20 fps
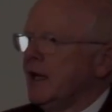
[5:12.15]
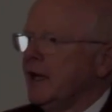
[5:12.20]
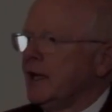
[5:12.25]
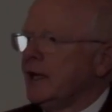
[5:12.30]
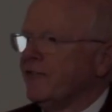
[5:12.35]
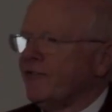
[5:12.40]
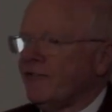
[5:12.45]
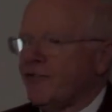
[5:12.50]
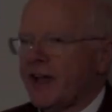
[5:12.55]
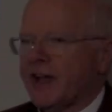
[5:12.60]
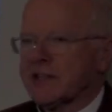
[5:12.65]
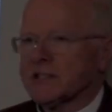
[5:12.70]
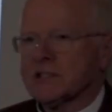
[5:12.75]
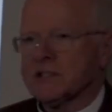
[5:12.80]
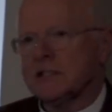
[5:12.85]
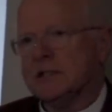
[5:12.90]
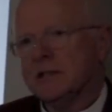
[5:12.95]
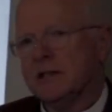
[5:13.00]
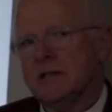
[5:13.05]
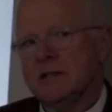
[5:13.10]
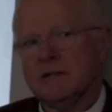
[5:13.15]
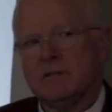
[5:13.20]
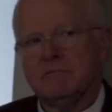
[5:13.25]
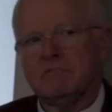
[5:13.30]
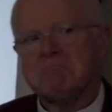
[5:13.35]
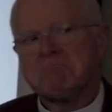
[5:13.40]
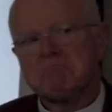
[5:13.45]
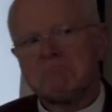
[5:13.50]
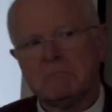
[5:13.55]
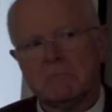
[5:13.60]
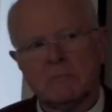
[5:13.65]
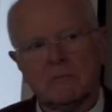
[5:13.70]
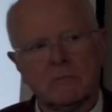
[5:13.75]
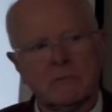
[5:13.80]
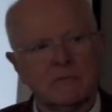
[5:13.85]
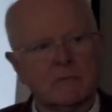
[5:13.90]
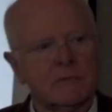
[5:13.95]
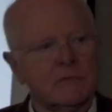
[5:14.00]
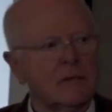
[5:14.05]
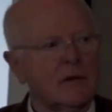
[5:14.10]
It affects
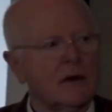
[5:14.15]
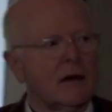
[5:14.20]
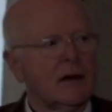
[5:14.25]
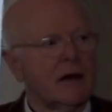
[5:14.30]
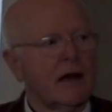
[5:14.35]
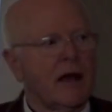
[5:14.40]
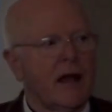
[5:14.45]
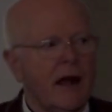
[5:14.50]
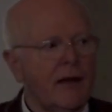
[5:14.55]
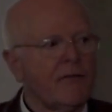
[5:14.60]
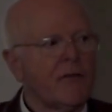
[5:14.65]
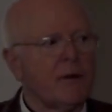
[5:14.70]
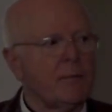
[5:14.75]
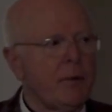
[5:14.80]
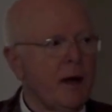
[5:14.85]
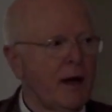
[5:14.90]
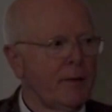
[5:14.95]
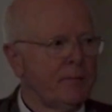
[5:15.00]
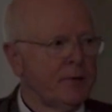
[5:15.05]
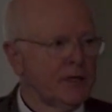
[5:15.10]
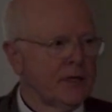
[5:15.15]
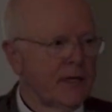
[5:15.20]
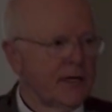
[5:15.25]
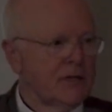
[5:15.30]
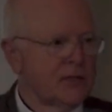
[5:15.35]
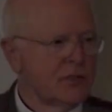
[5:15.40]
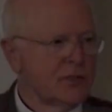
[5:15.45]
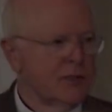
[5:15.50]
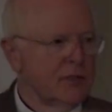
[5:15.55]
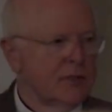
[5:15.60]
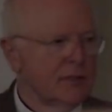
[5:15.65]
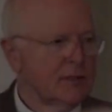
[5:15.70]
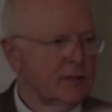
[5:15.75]
every population.